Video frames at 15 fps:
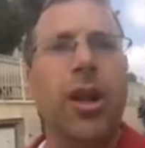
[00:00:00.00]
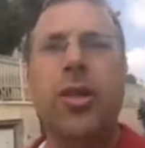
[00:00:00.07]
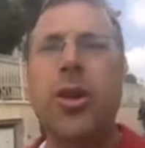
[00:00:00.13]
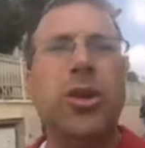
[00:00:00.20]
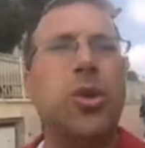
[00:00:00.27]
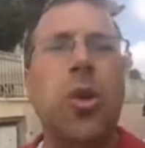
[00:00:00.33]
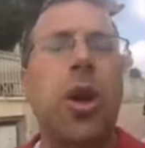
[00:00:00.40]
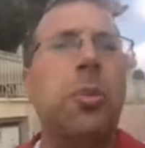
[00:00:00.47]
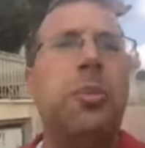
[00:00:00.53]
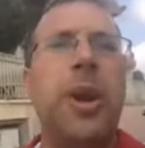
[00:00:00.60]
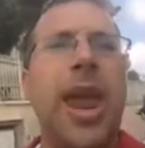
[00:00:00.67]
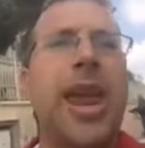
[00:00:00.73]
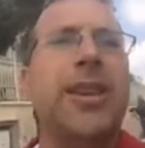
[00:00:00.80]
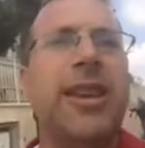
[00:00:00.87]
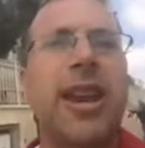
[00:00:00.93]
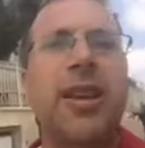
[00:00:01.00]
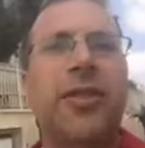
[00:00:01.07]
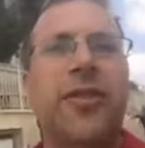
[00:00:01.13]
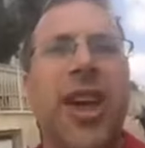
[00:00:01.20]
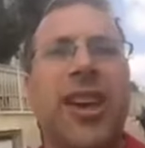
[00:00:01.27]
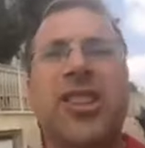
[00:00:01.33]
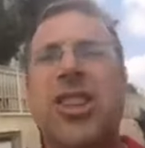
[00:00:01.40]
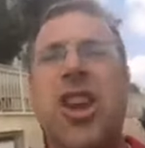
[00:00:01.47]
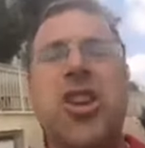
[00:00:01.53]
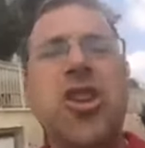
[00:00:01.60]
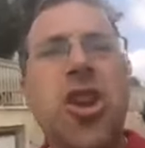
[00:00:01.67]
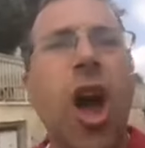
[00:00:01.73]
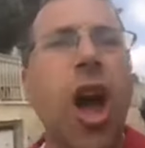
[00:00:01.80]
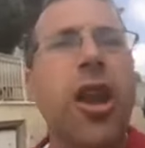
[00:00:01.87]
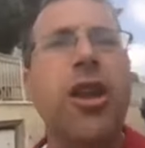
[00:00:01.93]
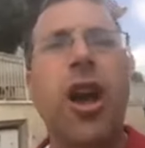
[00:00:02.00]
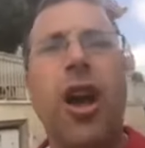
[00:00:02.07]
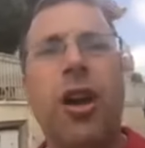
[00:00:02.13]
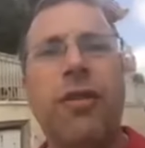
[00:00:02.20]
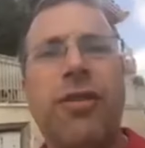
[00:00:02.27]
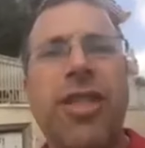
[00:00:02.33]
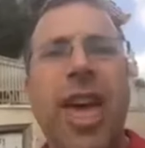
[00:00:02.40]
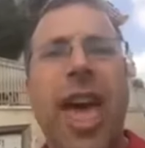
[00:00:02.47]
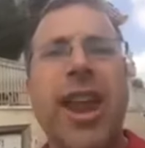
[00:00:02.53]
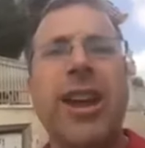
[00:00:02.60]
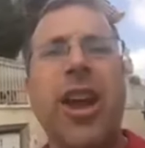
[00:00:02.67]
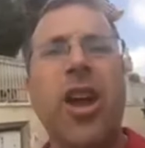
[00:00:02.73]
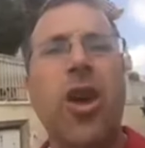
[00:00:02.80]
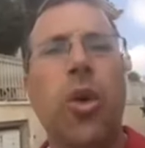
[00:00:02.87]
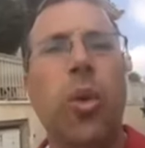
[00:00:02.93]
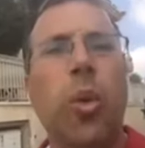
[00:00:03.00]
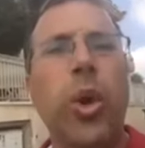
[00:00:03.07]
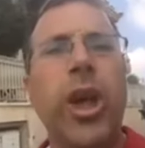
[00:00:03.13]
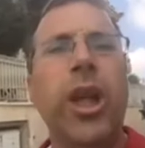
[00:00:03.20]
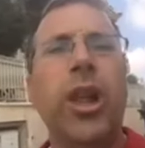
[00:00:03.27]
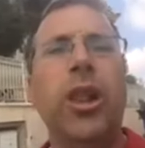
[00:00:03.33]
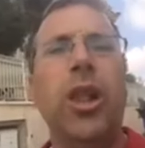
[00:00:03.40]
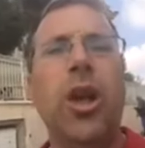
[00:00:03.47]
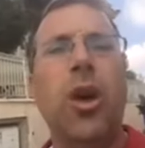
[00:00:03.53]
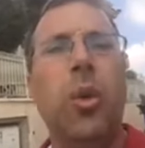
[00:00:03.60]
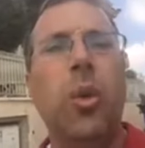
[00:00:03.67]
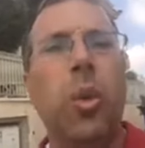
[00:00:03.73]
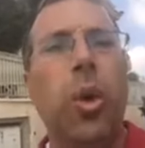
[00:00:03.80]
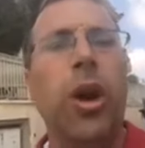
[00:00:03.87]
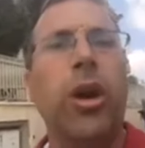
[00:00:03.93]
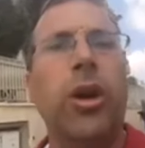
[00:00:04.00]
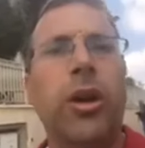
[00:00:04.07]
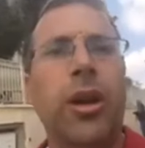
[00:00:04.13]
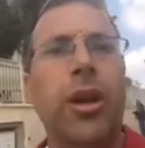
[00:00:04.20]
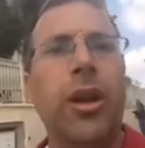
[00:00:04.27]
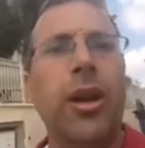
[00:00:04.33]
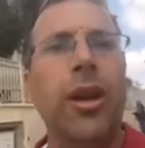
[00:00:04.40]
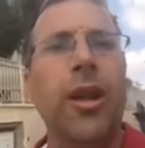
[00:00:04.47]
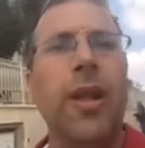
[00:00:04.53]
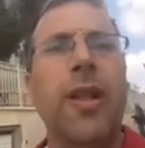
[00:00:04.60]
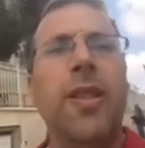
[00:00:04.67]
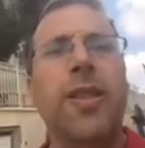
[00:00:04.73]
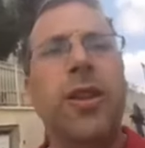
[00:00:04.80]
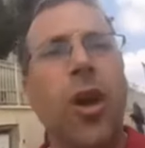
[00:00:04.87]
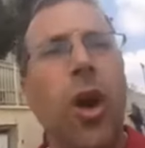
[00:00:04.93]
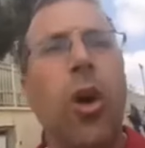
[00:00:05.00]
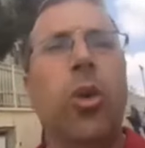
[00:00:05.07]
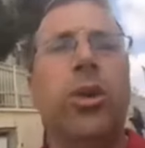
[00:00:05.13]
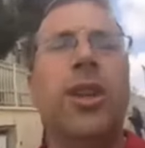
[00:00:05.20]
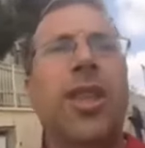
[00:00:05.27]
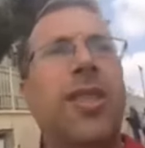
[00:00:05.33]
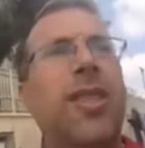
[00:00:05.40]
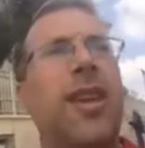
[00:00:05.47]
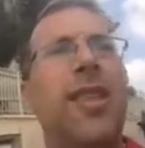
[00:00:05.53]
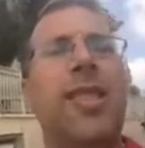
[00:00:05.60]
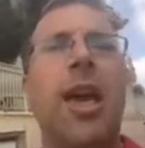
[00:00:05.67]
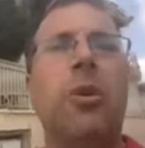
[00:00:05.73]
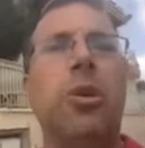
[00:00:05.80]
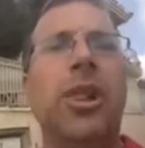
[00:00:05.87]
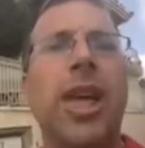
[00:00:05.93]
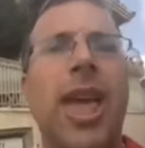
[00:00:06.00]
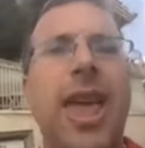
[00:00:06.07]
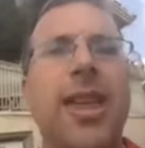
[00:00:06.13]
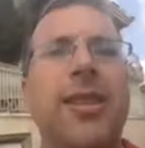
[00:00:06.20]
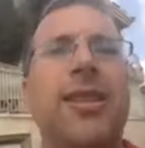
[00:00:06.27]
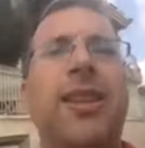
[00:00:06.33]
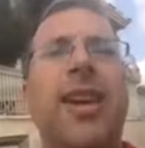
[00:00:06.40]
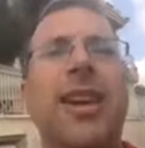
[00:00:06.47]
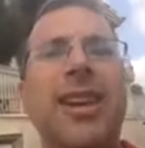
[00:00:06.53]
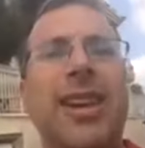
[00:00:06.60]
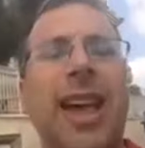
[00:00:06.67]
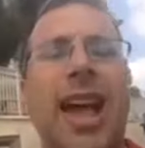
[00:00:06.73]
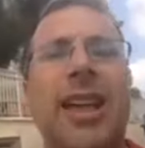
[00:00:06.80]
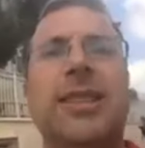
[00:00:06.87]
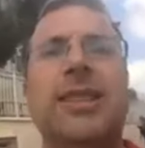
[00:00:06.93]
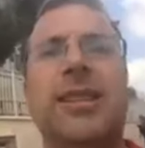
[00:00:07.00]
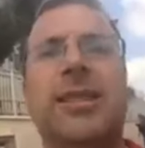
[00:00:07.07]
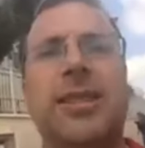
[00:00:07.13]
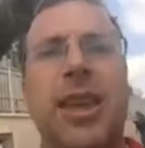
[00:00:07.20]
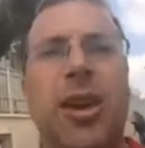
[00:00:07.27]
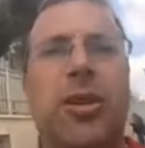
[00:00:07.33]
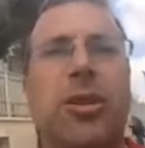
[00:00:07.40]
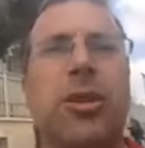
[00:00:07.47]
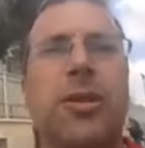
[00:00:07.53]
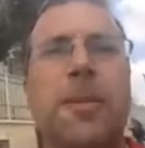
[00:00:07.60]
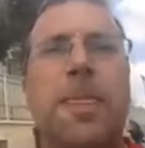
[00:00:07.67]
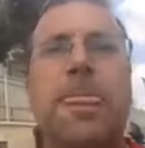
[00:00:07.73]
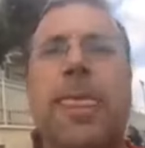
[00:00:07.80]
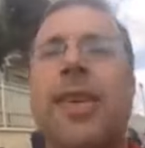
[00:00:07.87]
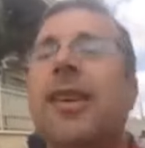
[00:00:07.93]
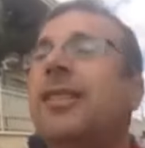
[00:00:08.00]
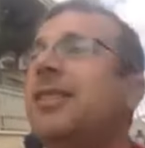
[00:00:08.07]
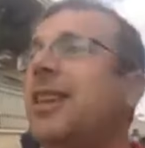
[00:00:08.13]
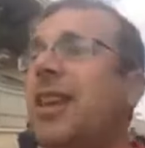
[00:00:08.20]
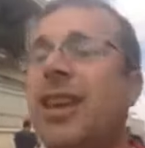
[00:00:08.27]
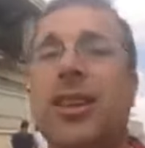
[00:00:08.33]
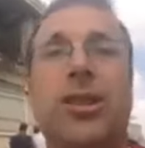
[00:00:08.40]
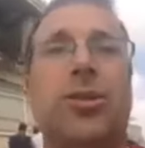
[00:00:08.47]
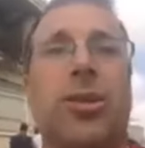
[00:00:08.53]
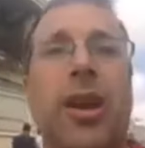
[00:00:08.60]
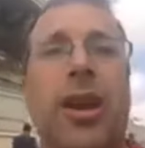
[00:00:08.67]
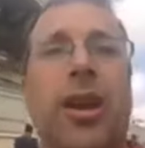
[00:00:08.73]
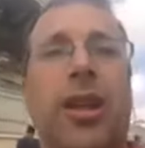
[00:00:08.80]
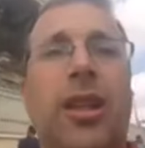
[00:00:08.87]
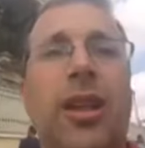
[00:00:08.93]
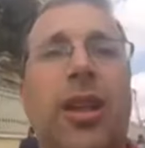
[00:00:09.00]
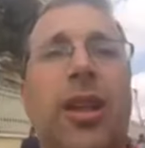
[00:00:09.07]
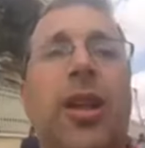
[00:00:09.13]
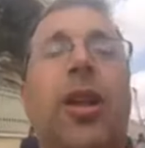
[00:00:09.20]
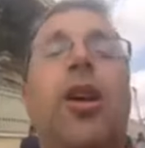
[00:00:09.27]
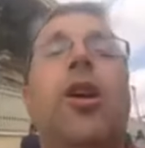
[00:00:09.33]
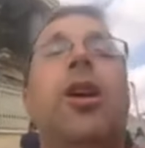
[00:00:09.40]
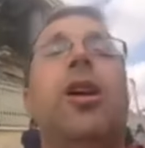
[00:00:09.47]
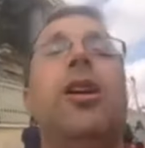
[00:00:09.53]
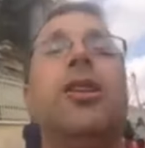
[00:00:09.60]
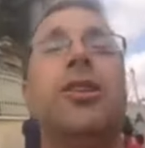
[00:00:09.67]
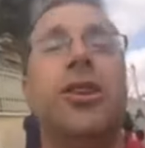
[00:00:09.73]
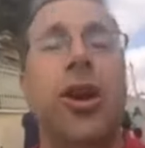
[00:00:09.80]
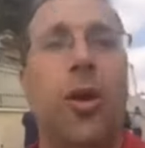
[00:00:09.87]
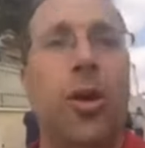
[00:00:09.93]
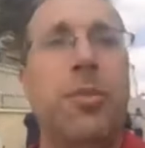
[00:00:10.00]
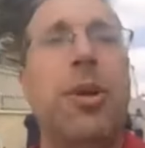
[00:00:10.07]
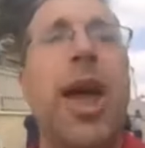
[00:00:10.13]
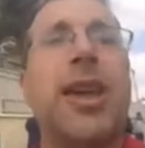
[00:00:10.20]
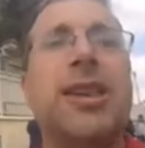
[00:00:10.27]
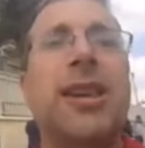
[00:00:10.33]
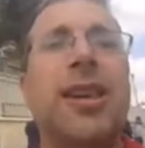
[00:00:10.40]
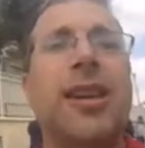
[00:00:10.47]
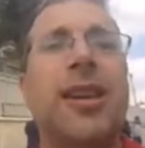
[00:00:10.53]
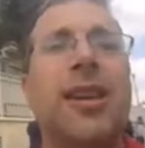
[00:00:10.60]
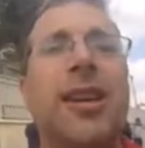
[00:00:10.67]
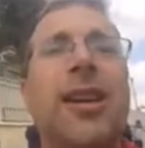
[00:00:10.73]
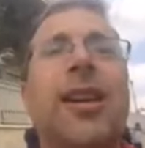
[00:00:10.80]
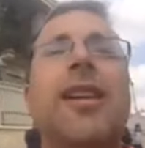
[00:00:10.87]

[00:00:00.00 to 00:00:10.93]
Those are all Band-Aid effects. None of that will work. The only thing that will end Gaza terror is Israel going back in,